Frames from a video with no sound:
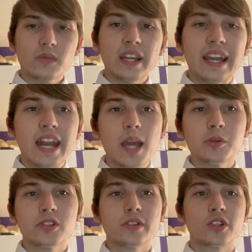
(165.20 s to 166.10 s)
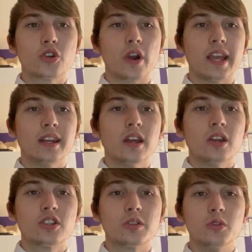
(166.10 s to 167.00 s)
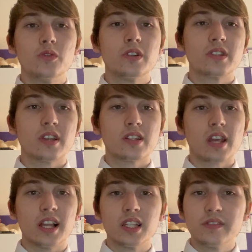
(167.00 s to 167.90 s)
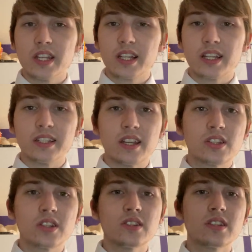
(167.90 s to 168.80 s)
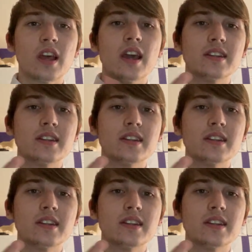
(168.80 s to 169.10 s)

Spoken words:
enables the train to move in such elevated conditions,